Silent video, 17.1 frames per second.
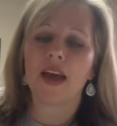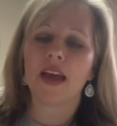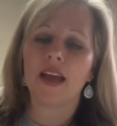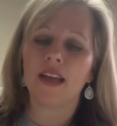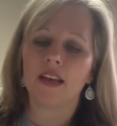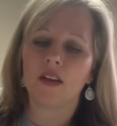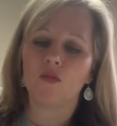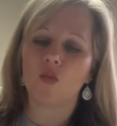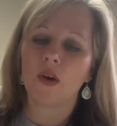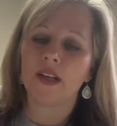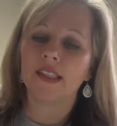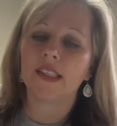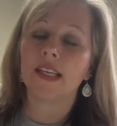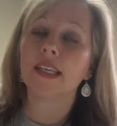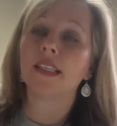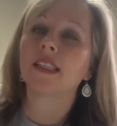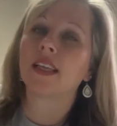8
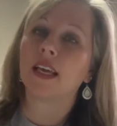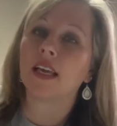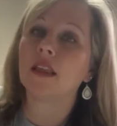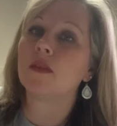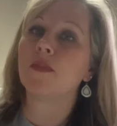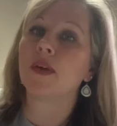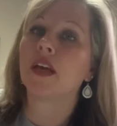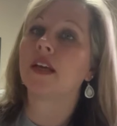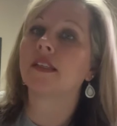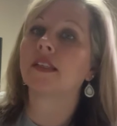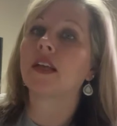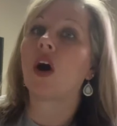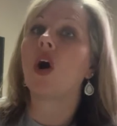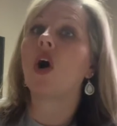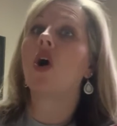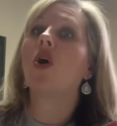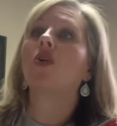1/16, because
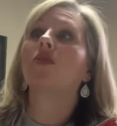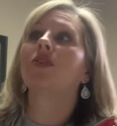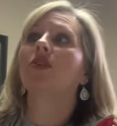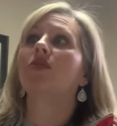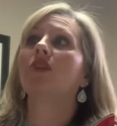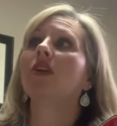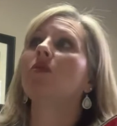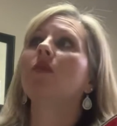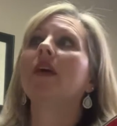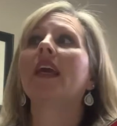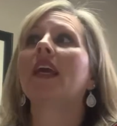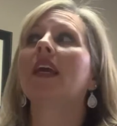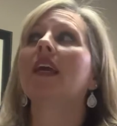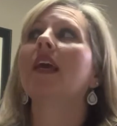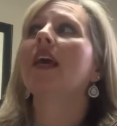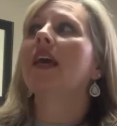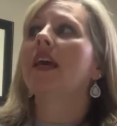all you're
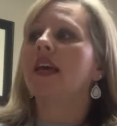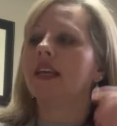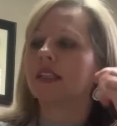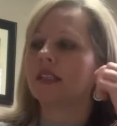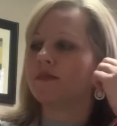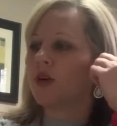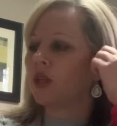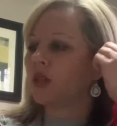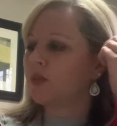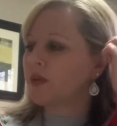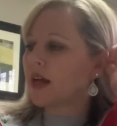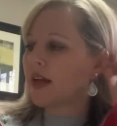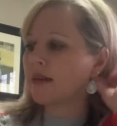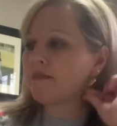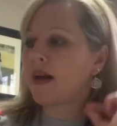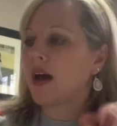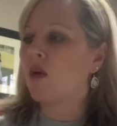doing is
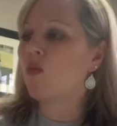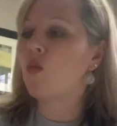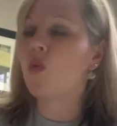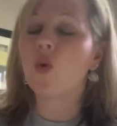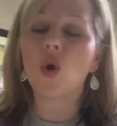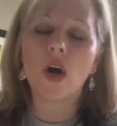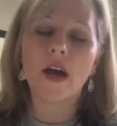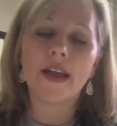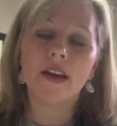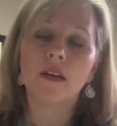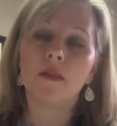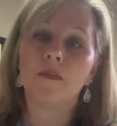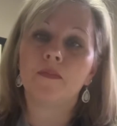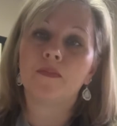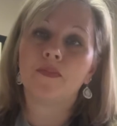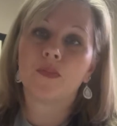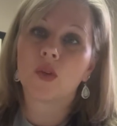multiplying by 1.
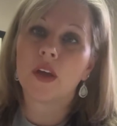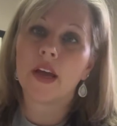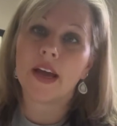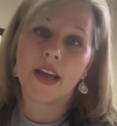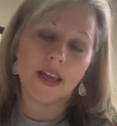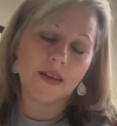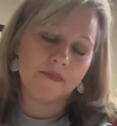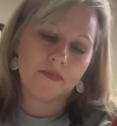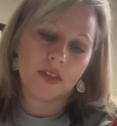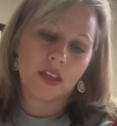Okay,